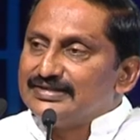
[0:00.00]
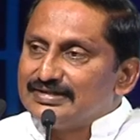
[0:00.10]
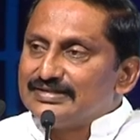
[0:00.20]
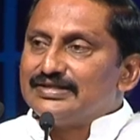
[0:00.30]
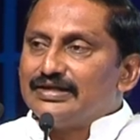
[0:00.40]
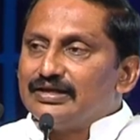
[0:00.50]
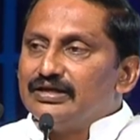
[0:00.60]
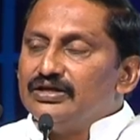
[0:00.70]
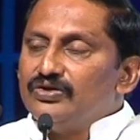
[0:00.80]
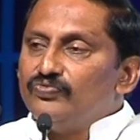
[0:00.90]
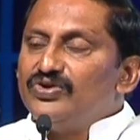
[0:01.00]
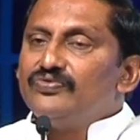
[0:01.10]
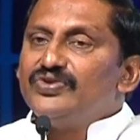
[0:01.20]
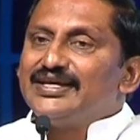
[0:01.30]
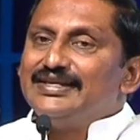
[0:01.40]
citizen, where
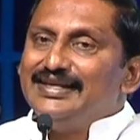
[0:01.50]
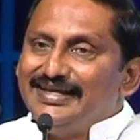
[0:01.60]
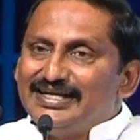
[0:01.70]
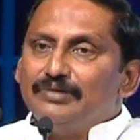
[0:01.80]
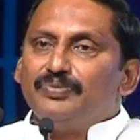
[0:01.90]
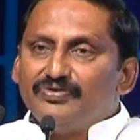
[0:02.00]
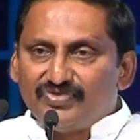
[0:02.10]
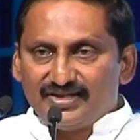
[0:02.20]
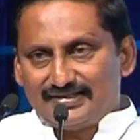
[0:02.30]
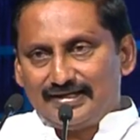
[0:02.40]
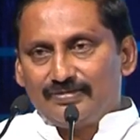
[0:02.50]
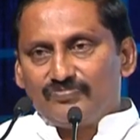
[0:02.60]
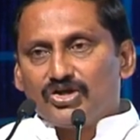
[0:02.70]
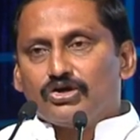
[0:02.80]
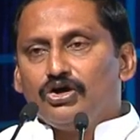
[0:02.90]
we can link up
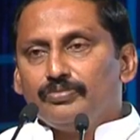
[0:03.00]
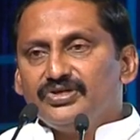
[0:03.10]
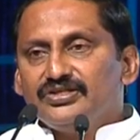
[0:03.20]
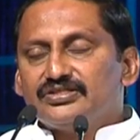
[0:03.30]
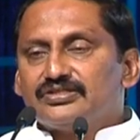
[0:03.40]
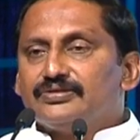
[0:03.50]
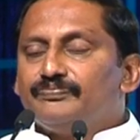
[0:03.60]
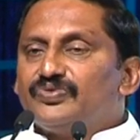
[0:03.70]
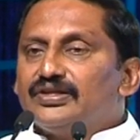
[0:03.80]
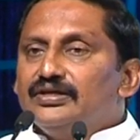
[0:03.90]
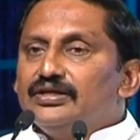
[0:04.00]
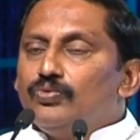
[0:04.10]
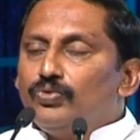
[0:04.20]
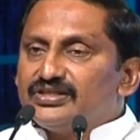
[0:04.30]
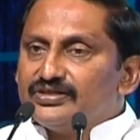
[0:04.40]
everything. The government,
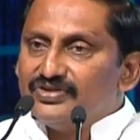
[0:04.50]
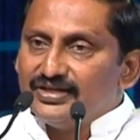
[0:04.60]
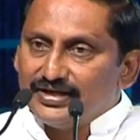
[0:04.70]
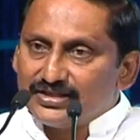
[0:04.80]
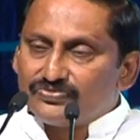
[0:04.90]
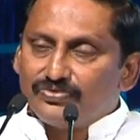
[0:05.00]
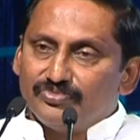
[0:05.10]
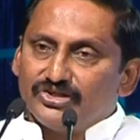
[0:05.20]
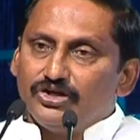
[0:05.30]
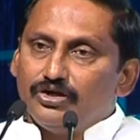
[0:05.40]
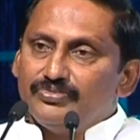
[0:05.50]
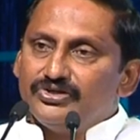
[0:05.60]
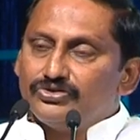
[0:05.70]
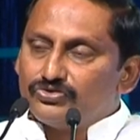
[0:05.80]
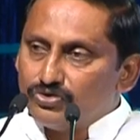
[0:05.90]
whatever he gets from the
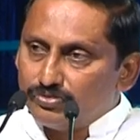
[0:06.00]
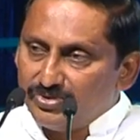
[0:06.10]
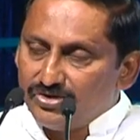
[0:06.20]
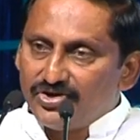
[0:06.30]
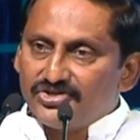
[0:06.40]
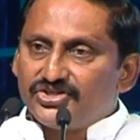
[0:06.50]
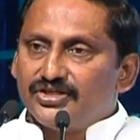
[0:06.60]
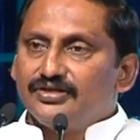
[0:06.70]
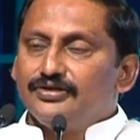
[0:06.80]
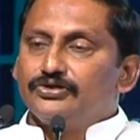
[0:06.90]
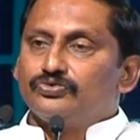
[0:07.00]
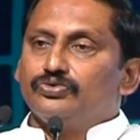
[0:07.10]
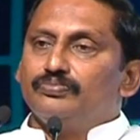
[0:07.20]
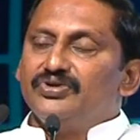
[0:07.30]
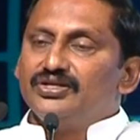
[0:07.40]
government, it could be ration, it
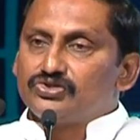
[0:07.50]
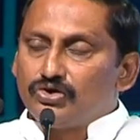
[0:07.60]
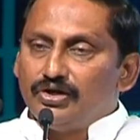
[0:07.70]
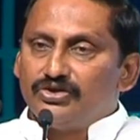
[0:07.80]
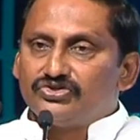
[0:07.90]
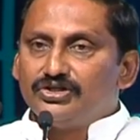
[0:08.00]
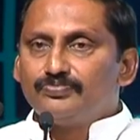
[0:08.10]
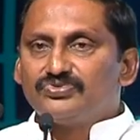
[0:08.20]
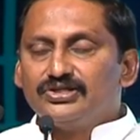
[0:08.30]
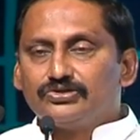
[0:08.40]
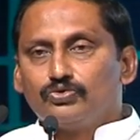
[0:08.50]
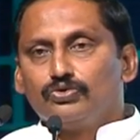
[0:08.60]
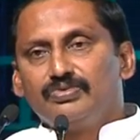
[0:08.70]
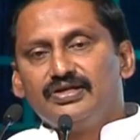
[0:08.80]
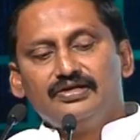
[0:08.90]
could be scholarships, it
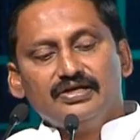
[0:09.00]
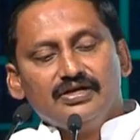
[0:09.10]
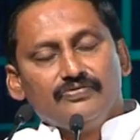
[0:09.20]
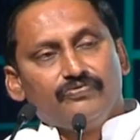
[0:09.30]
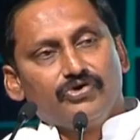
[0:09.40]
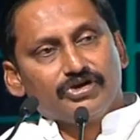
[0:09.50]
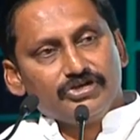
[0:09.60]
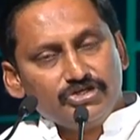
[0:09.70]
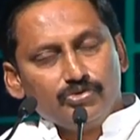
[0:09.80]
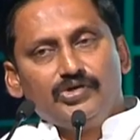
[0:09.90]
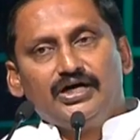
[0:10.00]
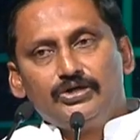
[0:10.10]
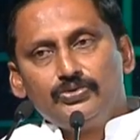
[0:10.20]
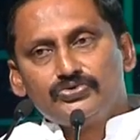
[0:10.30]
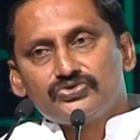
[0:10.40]
could be for a new
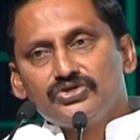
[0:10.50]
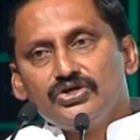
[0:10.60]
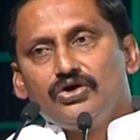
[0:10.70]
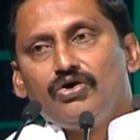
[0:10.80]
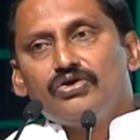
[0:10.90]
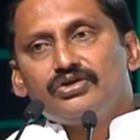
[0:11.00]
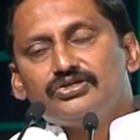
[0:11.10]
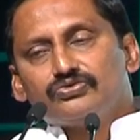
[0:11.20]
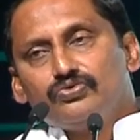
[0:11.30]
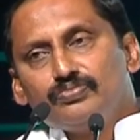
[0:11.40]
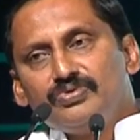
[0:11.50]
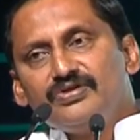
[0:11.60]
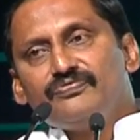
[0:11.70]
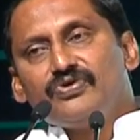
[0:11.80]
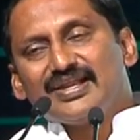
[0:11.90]
house, or it could
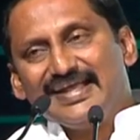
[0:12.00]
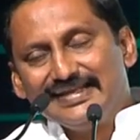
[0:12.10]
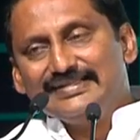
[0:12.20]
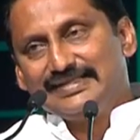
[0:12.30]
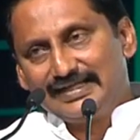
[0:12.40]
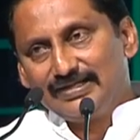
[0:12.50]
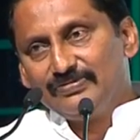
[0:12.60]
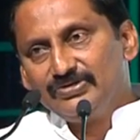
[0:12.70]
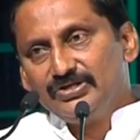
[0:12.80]
be for anything.